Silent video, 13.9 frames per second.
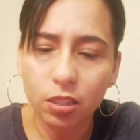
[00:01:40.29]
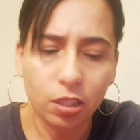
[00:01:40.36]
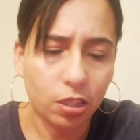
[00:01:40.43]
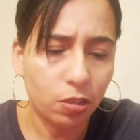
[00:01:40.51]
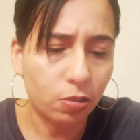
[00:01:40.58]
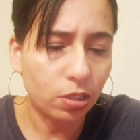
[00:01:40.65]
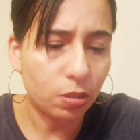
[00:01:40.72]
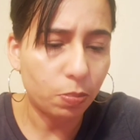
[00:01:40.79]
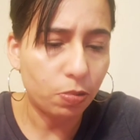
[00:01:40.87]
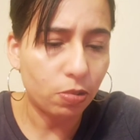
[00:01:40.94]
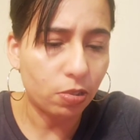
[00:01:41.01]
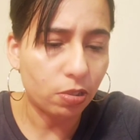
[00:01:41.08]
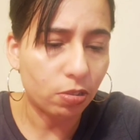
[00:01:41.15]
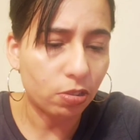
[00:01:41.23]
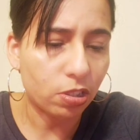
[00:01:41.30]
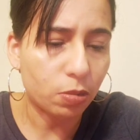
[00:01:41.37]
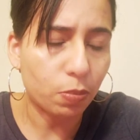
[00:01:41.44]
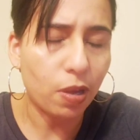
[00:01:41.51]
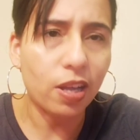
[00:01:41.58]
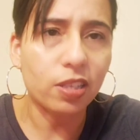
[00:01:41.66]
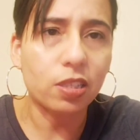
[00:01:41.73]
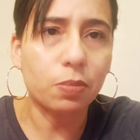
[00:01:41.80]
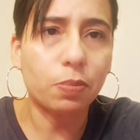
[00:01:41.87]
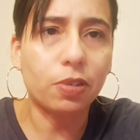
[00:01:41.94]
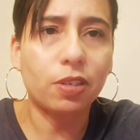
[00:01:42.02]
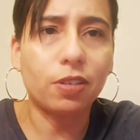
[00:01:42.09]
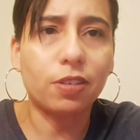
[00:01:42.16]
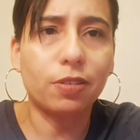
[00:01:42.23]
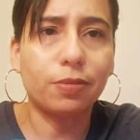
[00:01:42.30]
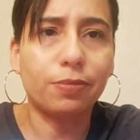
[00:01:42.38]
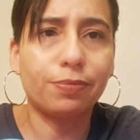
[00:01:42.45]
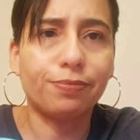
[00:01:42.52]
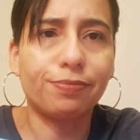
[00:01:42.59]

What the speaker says: cutie poo little spots, but I